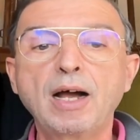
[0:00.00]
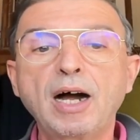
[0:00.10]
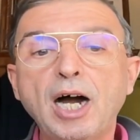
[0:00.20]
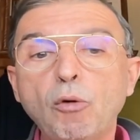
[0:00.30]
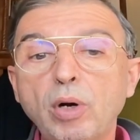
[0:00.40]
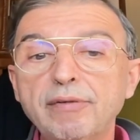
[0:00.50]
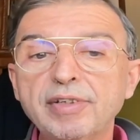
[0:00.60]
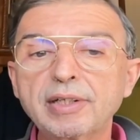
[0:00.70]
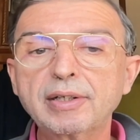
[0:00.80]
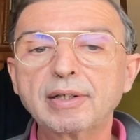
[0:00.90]

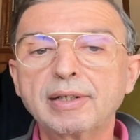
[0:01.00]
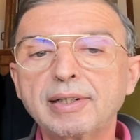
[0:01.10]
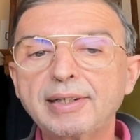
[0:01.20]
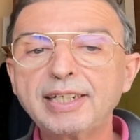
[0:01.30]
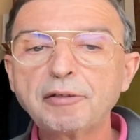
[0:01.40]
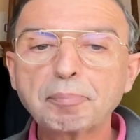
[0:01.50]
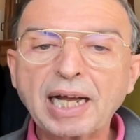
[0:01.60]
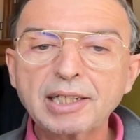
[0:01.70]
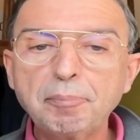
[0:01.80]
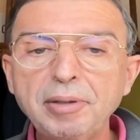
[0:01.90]
However,
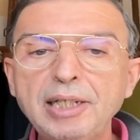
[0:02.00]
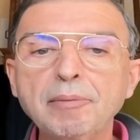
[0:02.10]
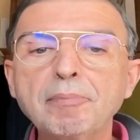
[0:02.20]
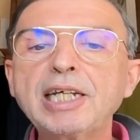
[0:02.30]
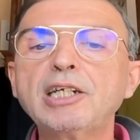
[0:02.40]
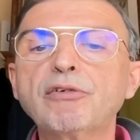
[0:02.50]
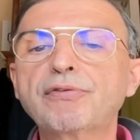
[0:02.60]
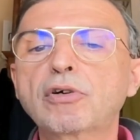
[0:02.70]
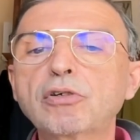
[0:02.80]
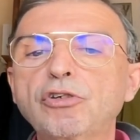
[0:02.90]
despite being made
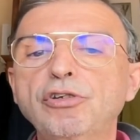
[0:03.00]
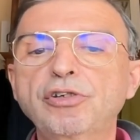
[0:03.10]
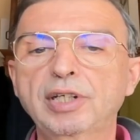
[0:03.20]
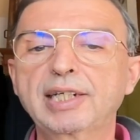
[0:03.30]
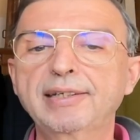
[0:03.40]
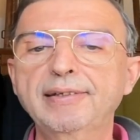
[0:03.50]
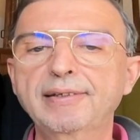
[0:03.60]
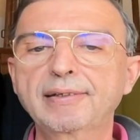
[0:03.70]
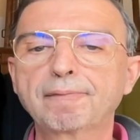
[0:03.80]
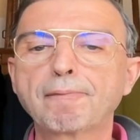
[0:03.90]
of
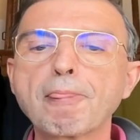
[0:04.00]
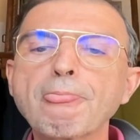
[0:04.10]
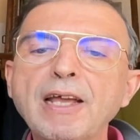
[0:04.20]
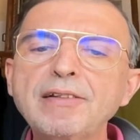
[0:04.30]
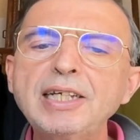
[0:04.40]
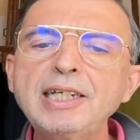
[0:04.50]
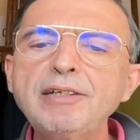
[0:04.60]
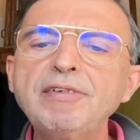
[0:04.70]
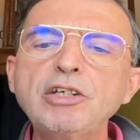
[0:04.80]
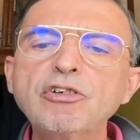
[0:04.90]
consciousness, the
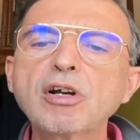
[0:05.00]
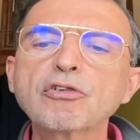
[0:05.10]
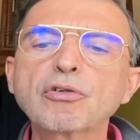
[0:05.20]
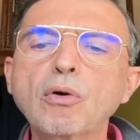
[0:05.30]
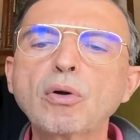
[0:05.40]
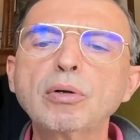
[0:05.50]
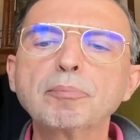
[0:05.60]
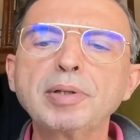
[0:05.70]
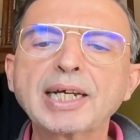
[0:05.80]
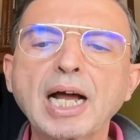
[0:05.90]
individual soul
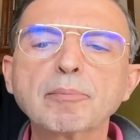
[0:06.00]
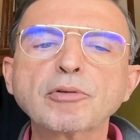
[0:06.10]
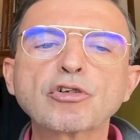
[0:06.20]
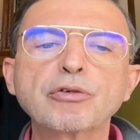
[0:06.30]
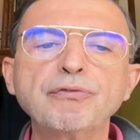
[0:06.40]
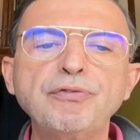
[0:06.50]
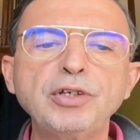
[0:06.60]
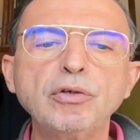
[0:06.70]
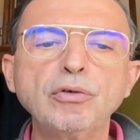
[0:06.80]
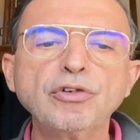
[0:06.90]
becomes
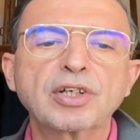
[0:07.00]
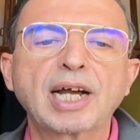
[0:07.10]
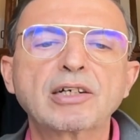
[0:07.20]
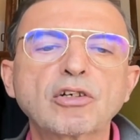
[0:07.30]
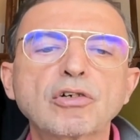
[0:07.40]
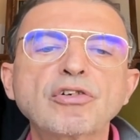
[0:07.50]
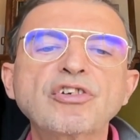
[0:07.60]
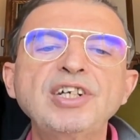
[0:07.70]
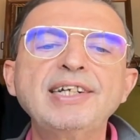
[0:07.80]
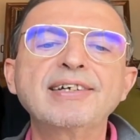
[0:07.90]
confused and
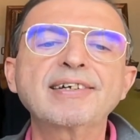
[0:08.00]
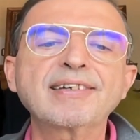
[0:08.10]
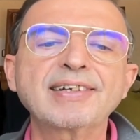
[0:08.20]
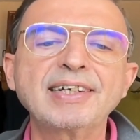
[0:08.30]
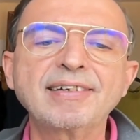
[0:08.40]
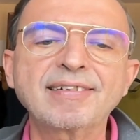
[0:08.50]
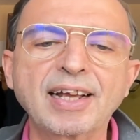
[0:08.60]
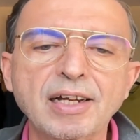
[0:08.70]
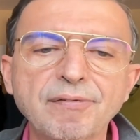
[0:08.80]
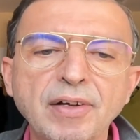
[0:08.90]
considers
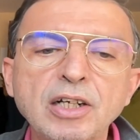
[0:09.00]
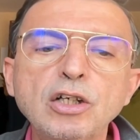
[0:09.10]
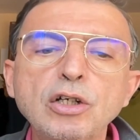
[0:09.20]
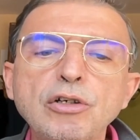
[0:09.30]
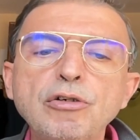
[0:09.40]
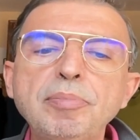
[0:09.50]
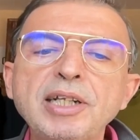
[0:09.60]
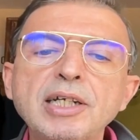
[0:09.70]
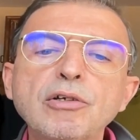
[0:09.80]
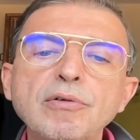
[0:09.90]
itself to be
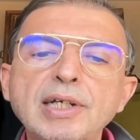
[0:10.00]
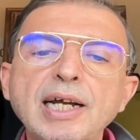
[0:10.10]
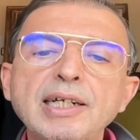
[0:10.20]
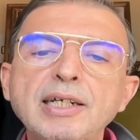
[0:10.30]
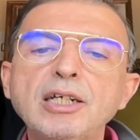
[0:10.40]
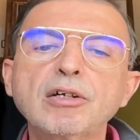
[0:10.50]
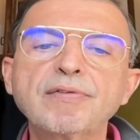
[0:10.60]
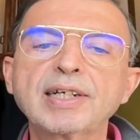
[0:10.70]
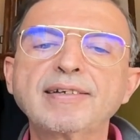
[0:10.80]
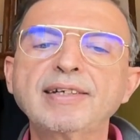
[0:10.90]
the totality of
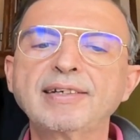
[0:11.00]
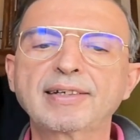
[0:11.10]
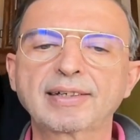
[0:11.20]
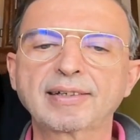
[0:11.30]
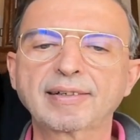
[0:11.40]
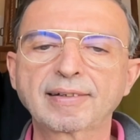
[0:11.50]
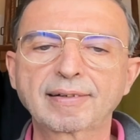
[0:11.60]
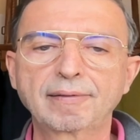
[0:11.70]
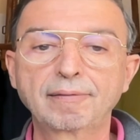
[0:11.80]
existence.